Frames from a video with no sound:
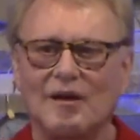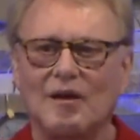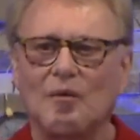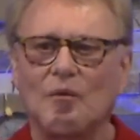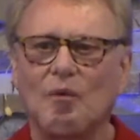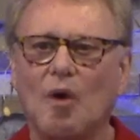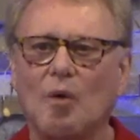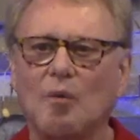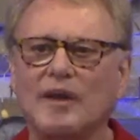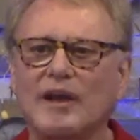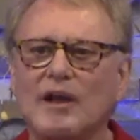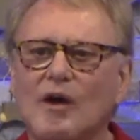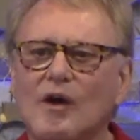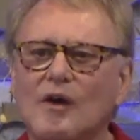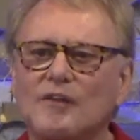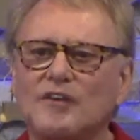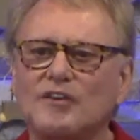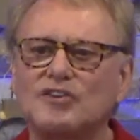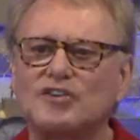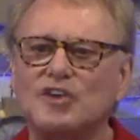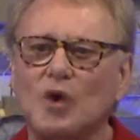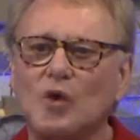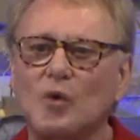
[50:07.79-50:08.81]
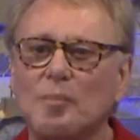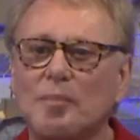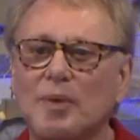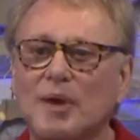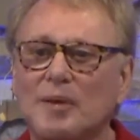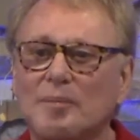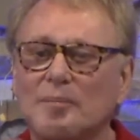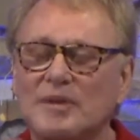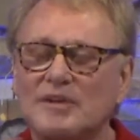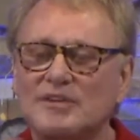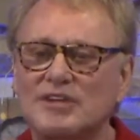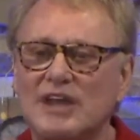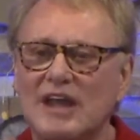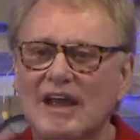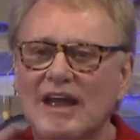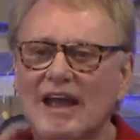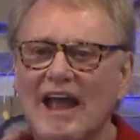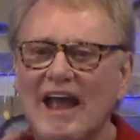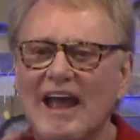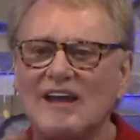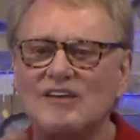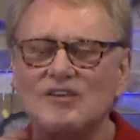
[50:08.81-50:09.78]
What we call the soul purpose.
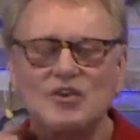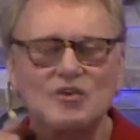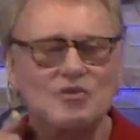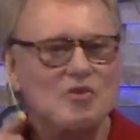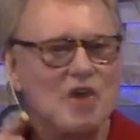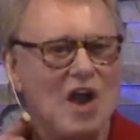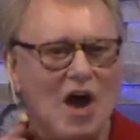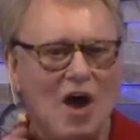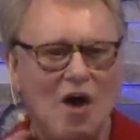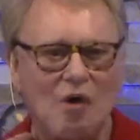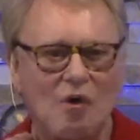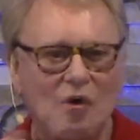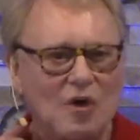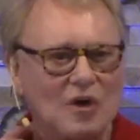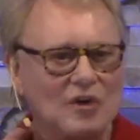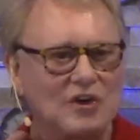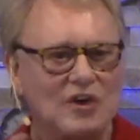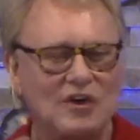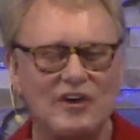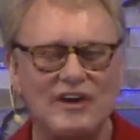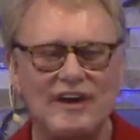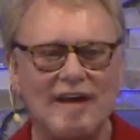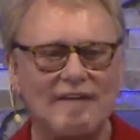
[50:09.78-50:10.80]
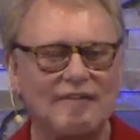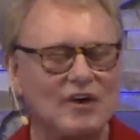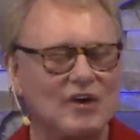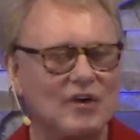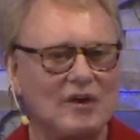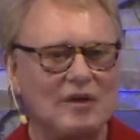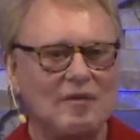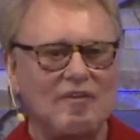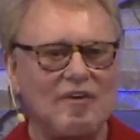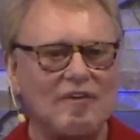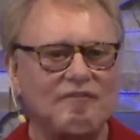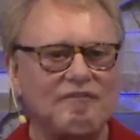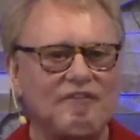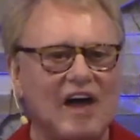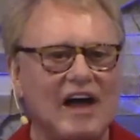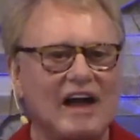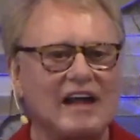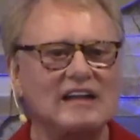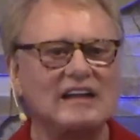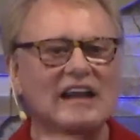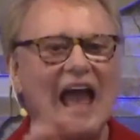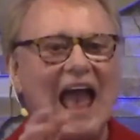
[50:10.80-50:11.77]
And you know you're never going to
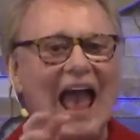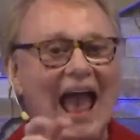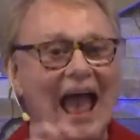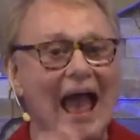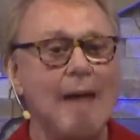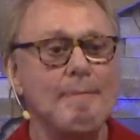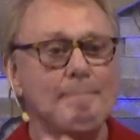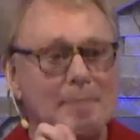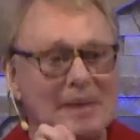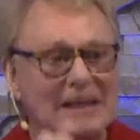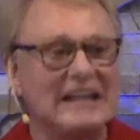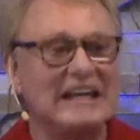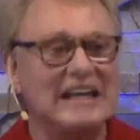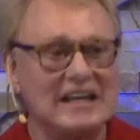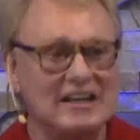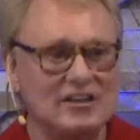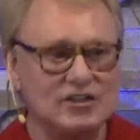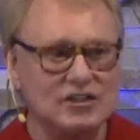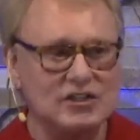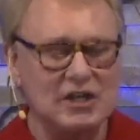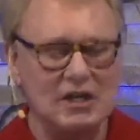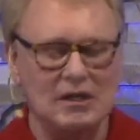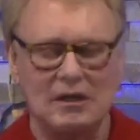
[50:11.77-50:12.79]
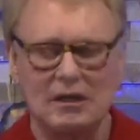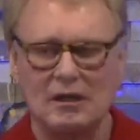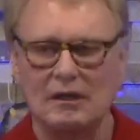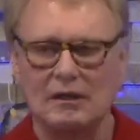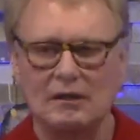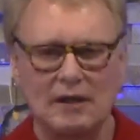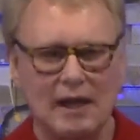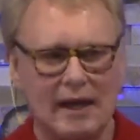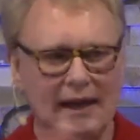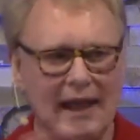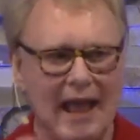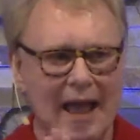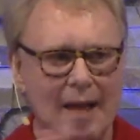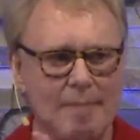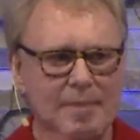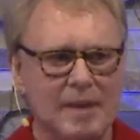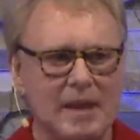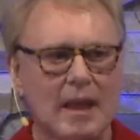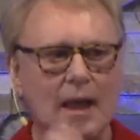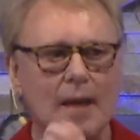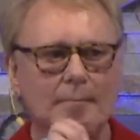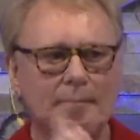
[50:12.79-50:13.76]
find happiness, not
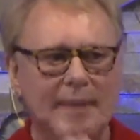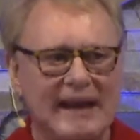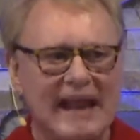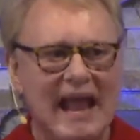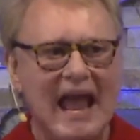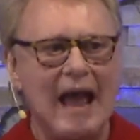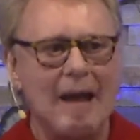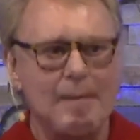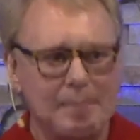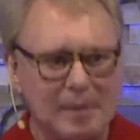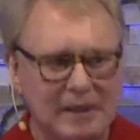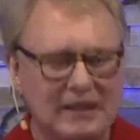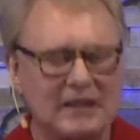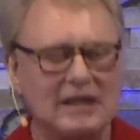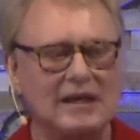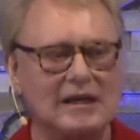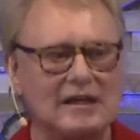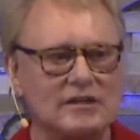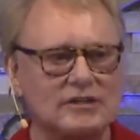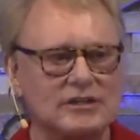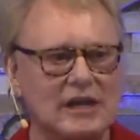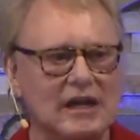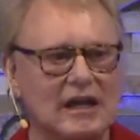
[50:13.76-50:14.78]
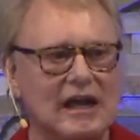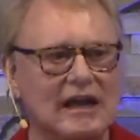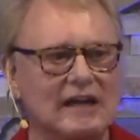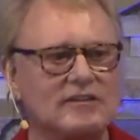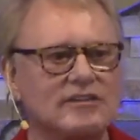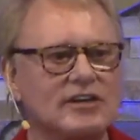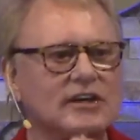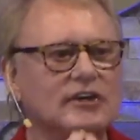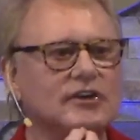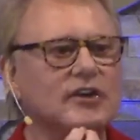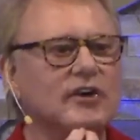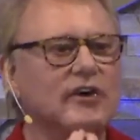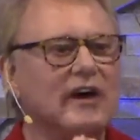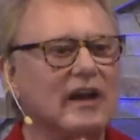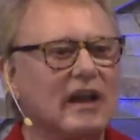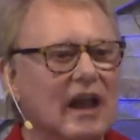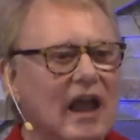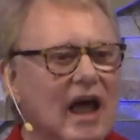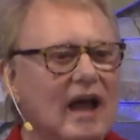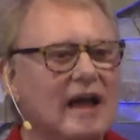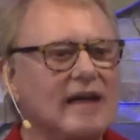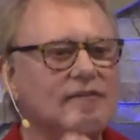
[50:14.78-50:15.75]
happy, but happiness until you're
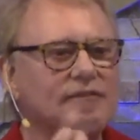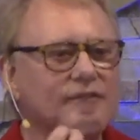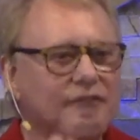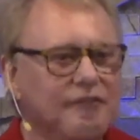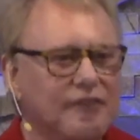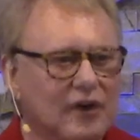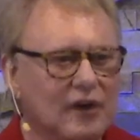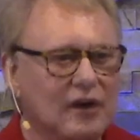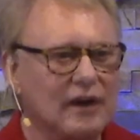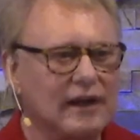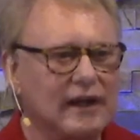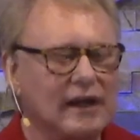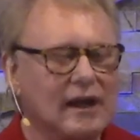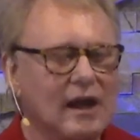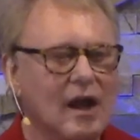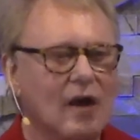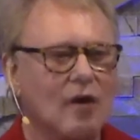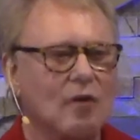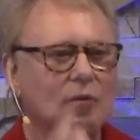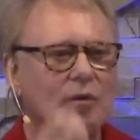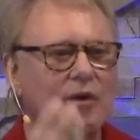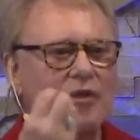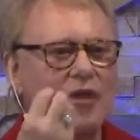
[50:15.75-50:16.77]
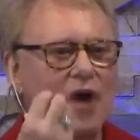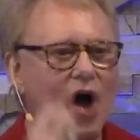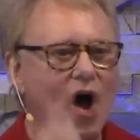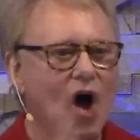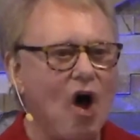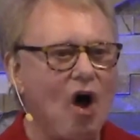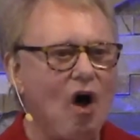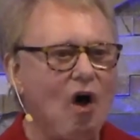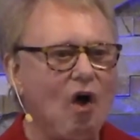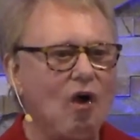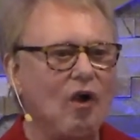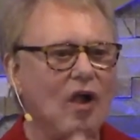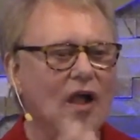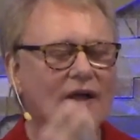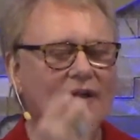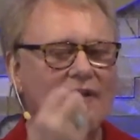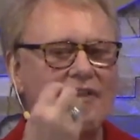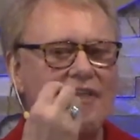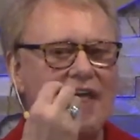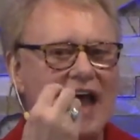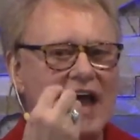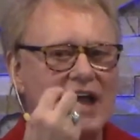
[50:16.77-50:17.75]
aligned fully with all
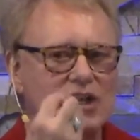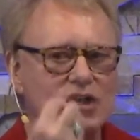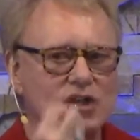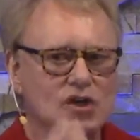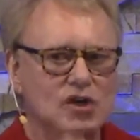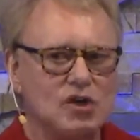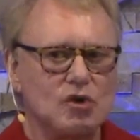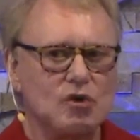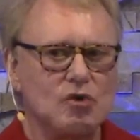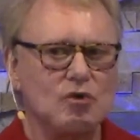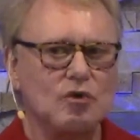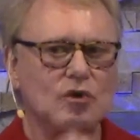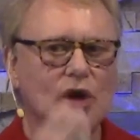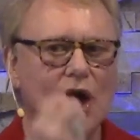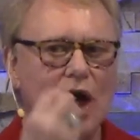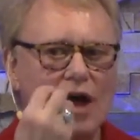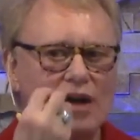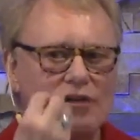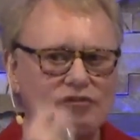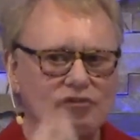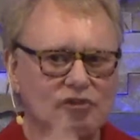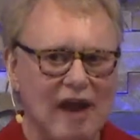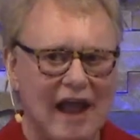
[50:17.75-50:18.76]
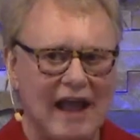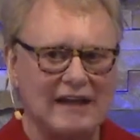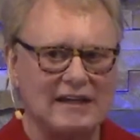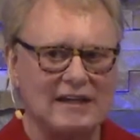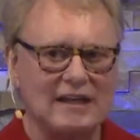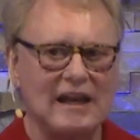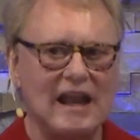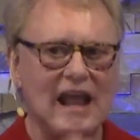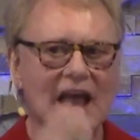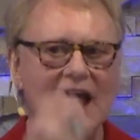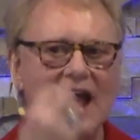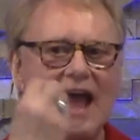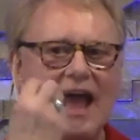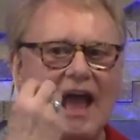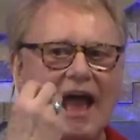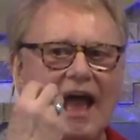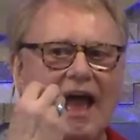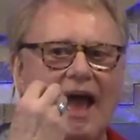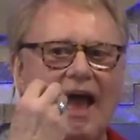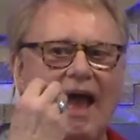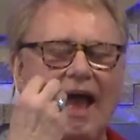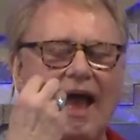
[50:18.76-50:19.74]
that you contracted
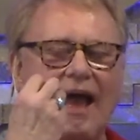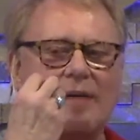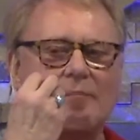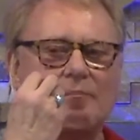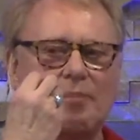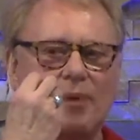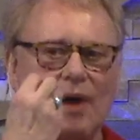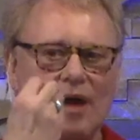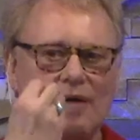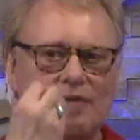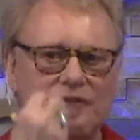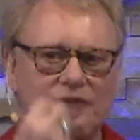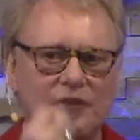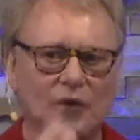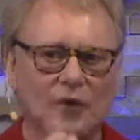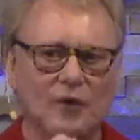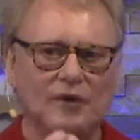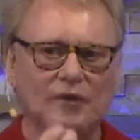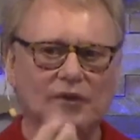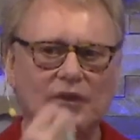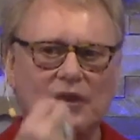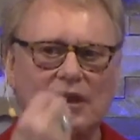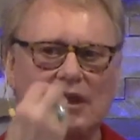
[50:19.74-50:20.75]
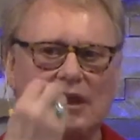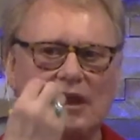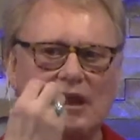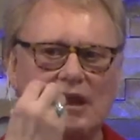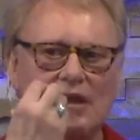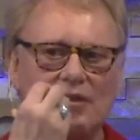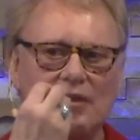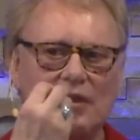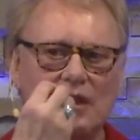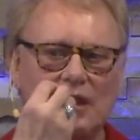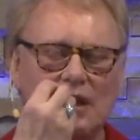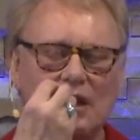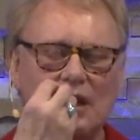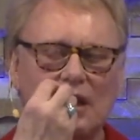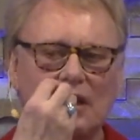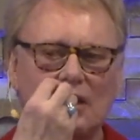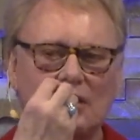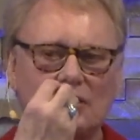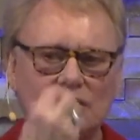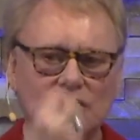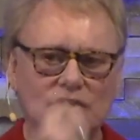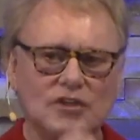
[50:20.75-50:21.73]
and brought forth in the
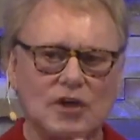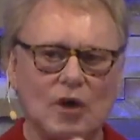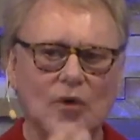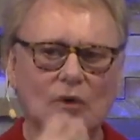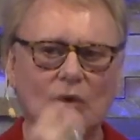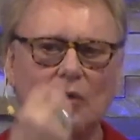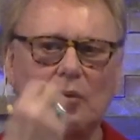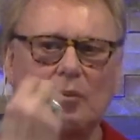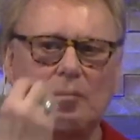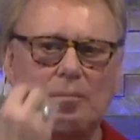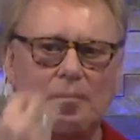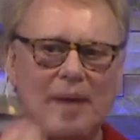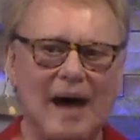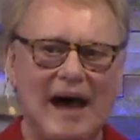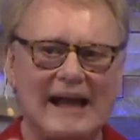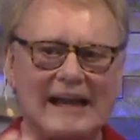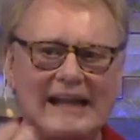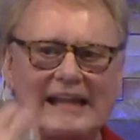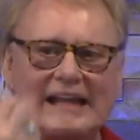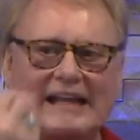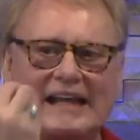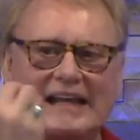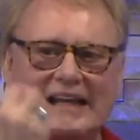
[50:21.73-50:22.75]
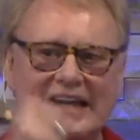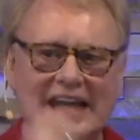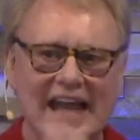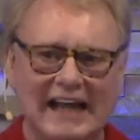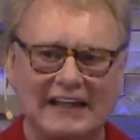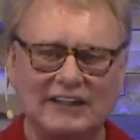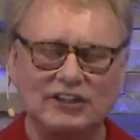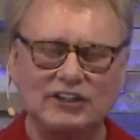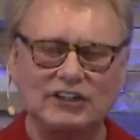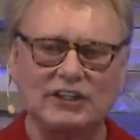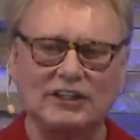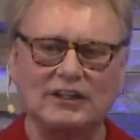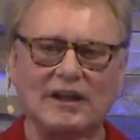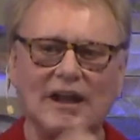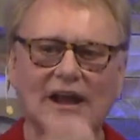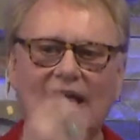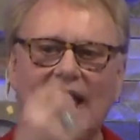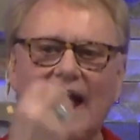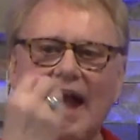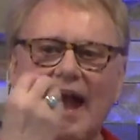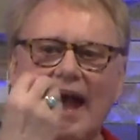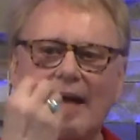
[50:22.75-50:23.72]
soul body connection
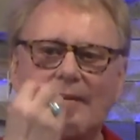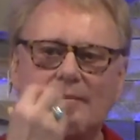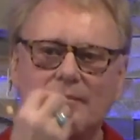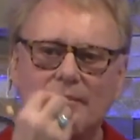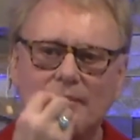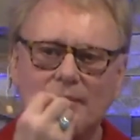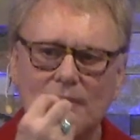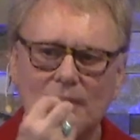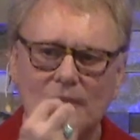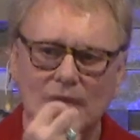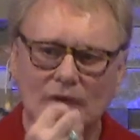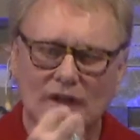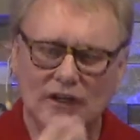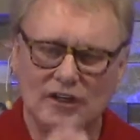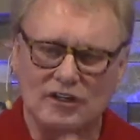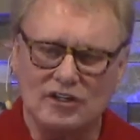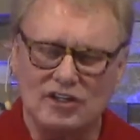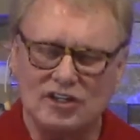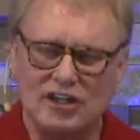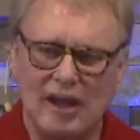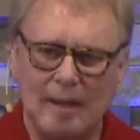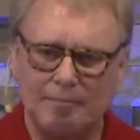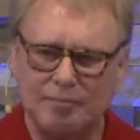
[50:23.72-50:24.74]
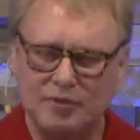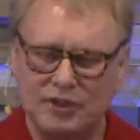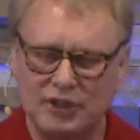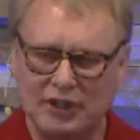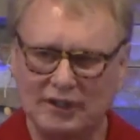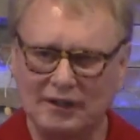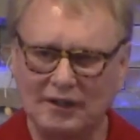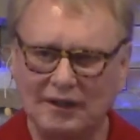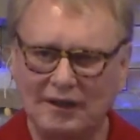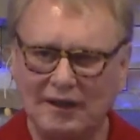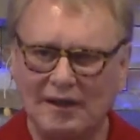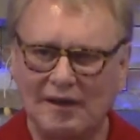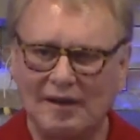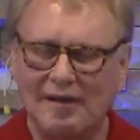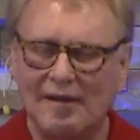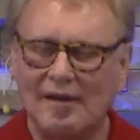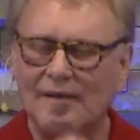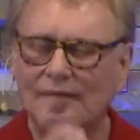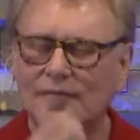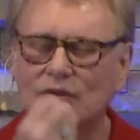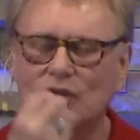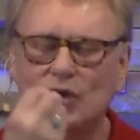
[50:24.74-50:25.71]
at conception.
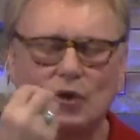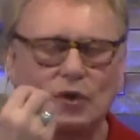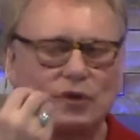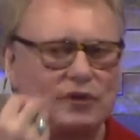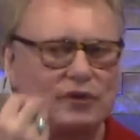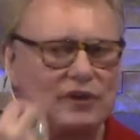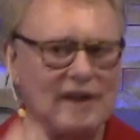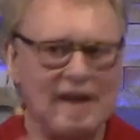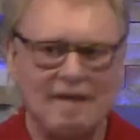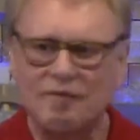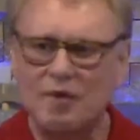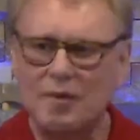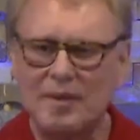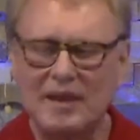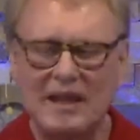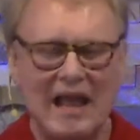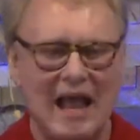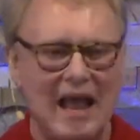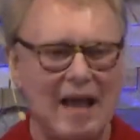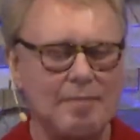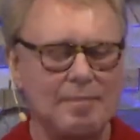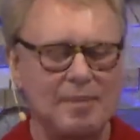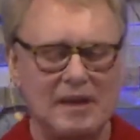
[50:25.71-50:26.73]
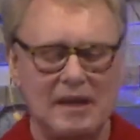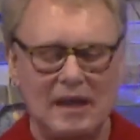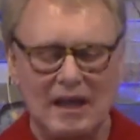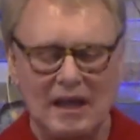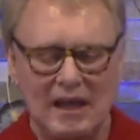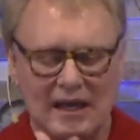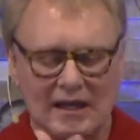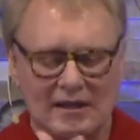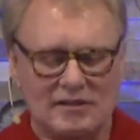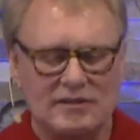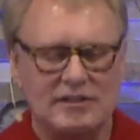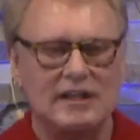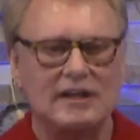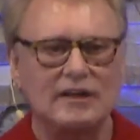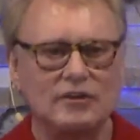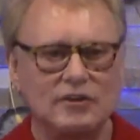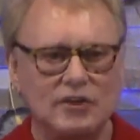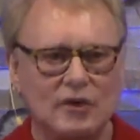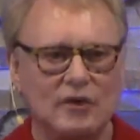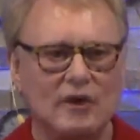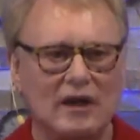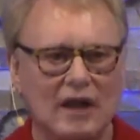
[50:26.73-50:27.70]
You'll never be happy until
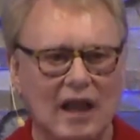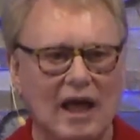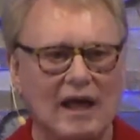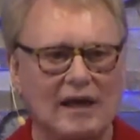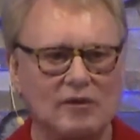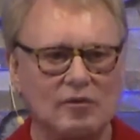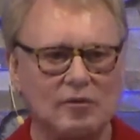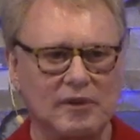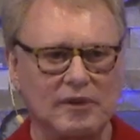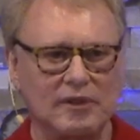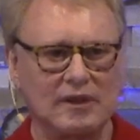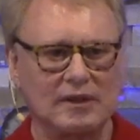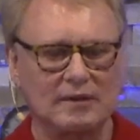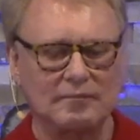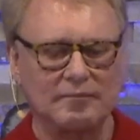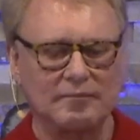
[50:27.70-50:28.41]
you're aligned with it.